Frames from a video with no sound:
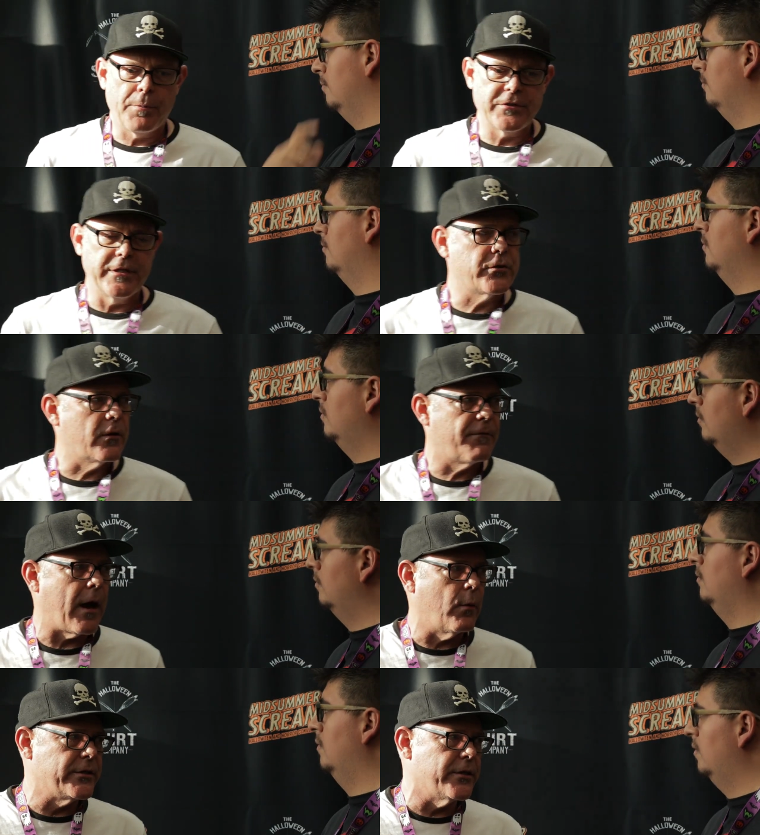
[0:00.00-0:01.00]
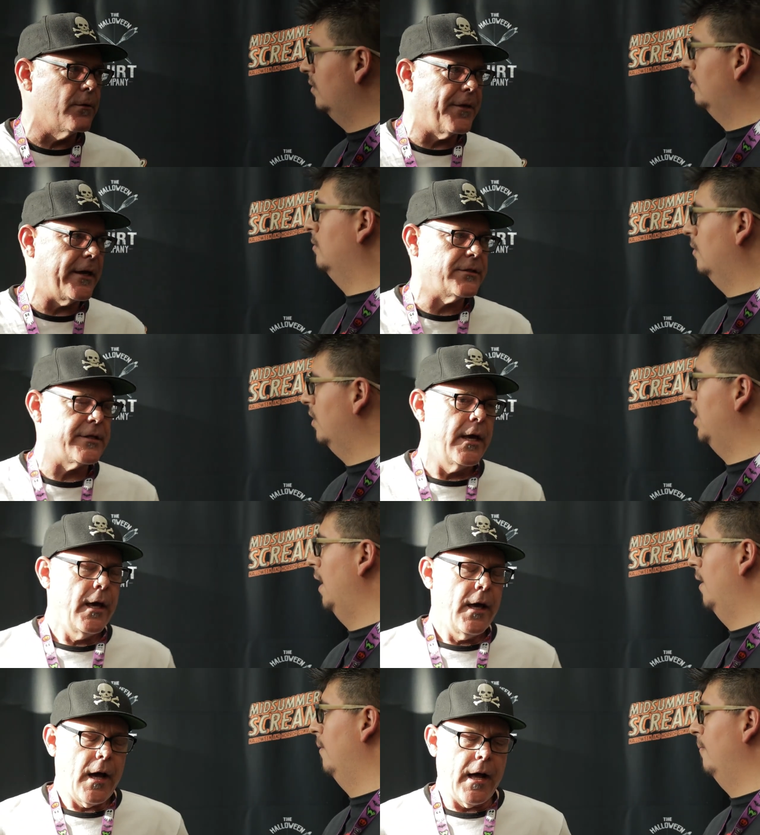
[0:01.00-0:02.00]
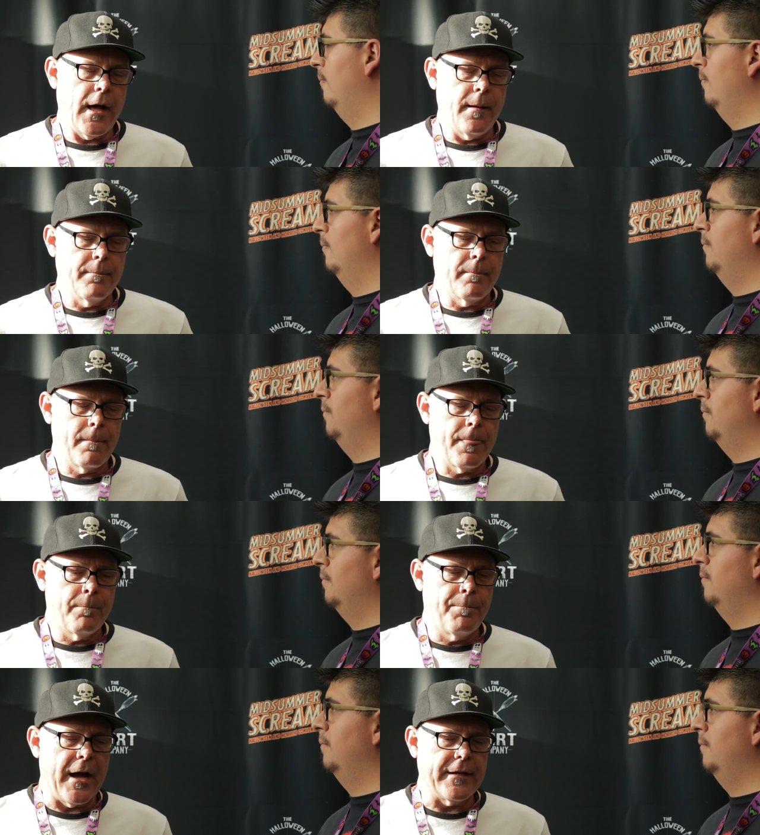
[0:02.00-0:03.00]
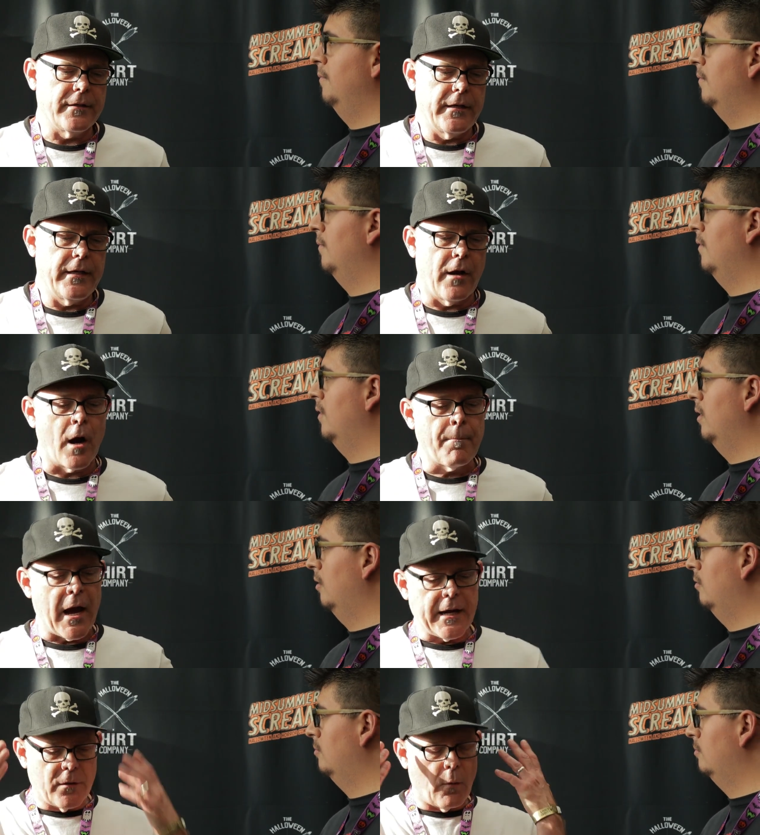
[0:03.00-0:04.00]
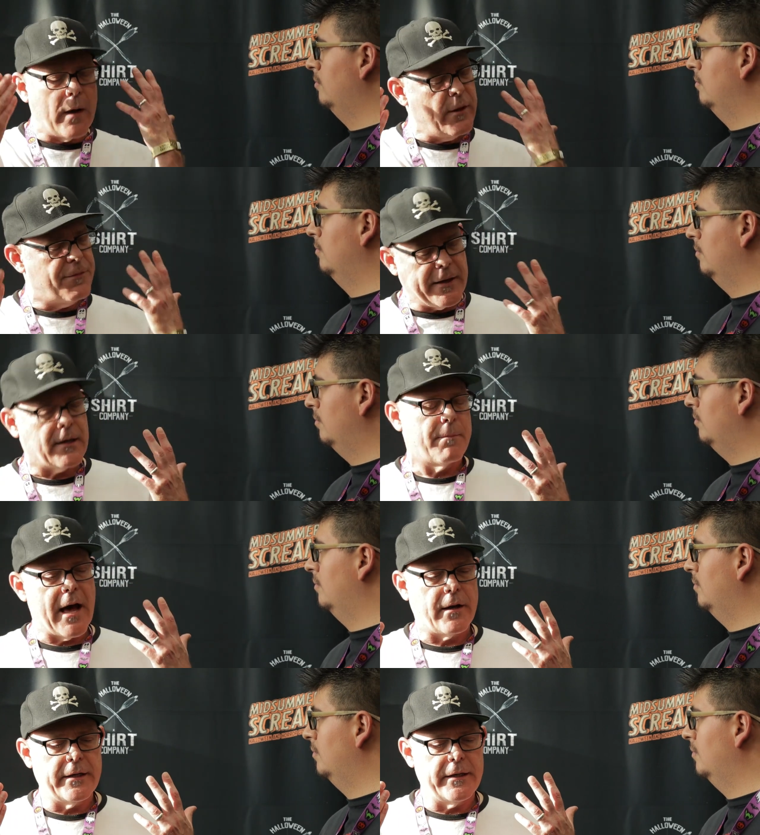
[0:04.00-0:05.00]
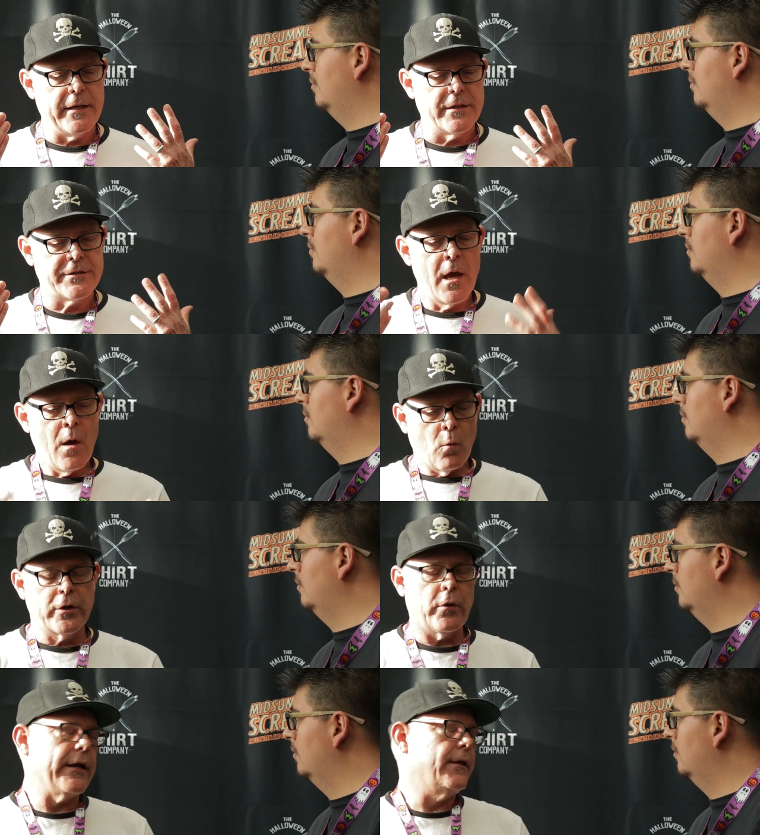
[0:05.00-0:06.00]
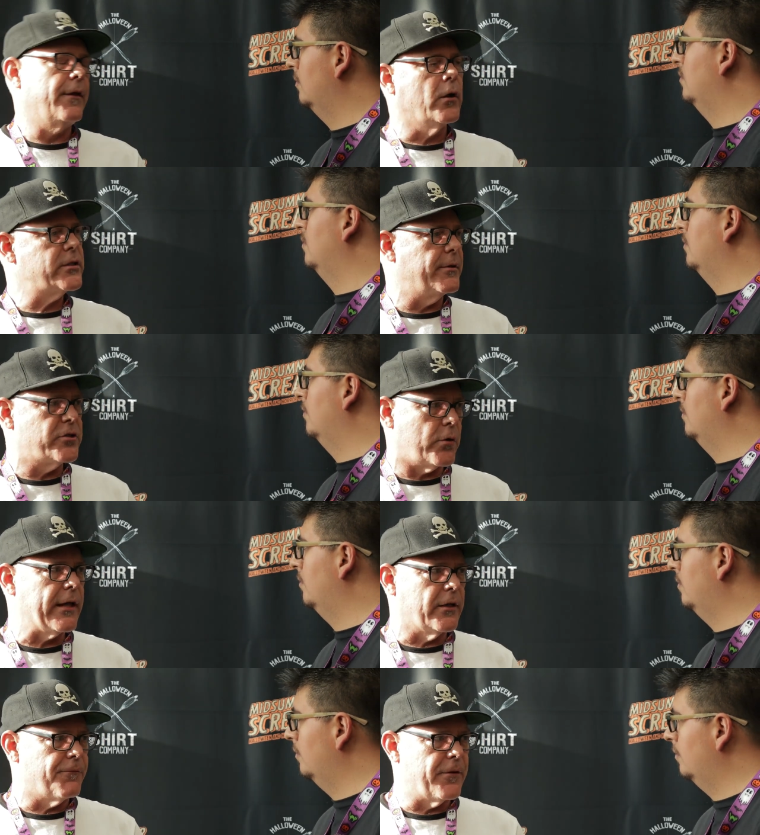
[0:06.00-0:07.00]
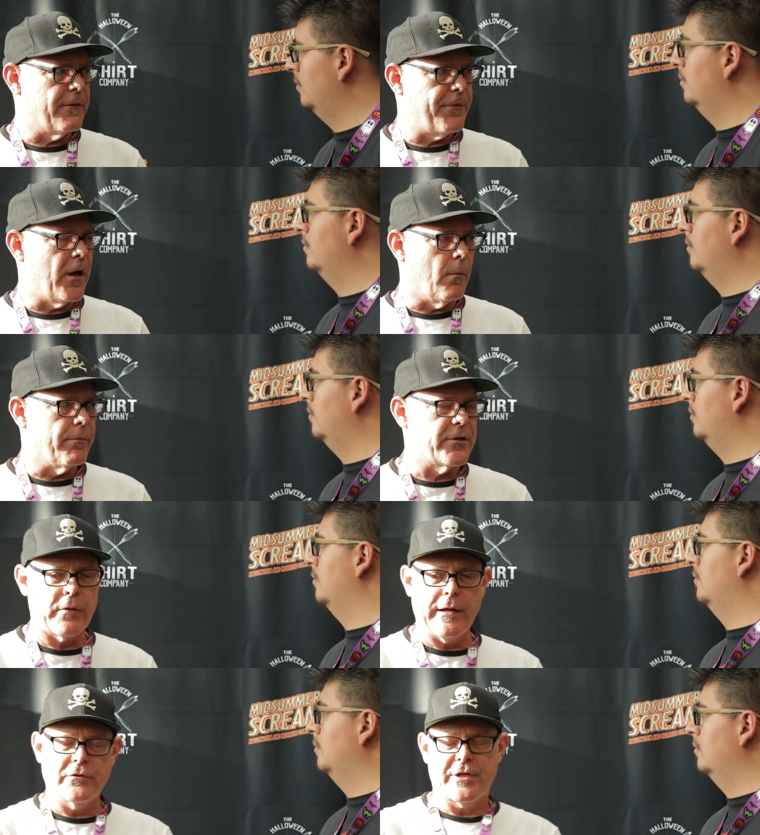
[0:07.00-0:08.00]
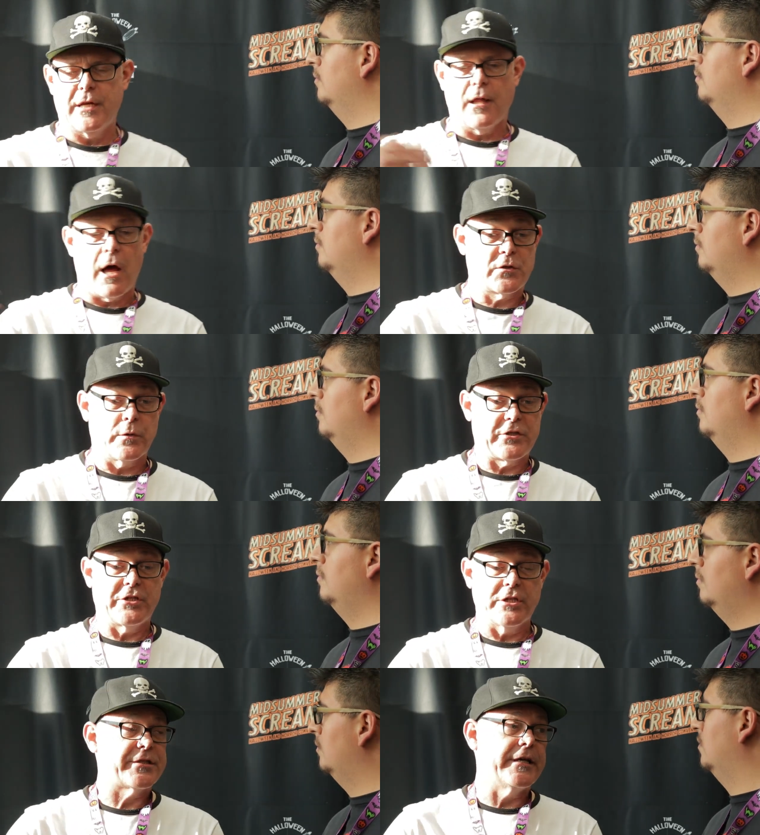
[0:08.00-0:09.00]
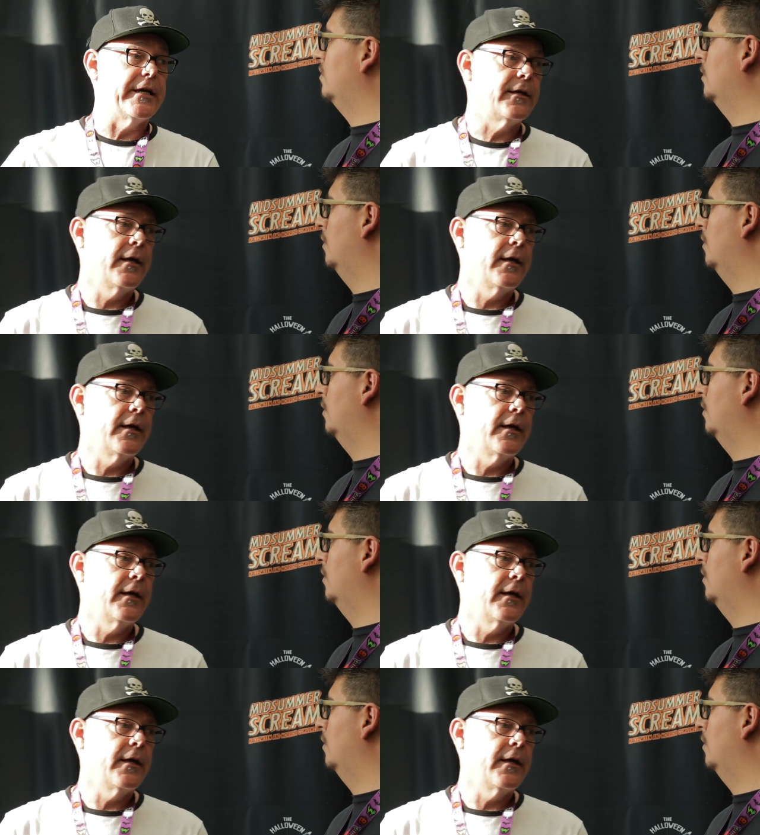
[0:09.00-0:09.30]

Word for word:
Speaker 1: procedure of how we do things but in our mind, the way you think about it is we're creating the ultimate trailer for the film. The trailer's going to launch, which it just did